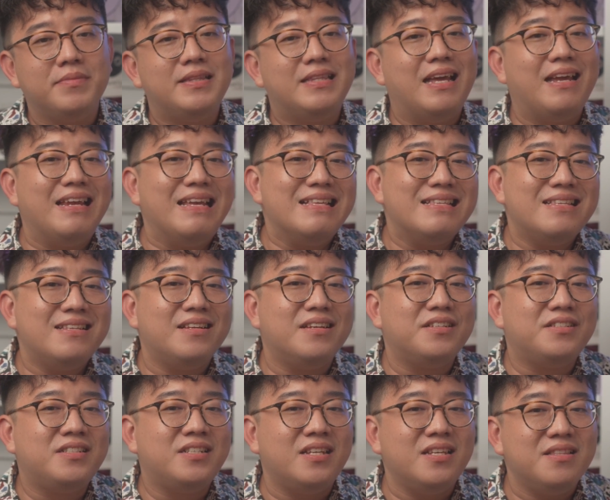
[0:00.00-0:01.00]
There isn't a
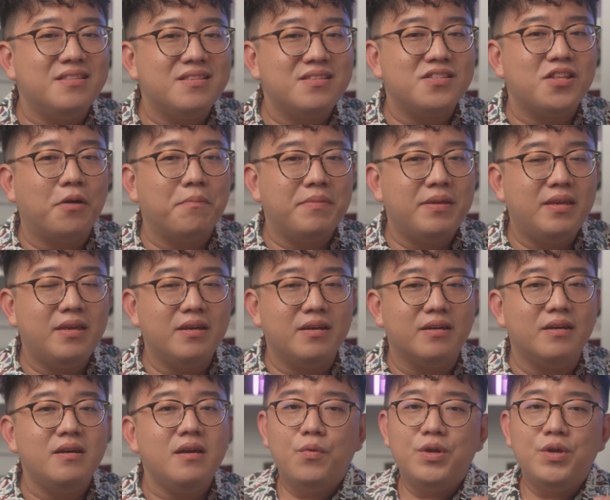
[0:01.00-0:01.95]
chin stop here,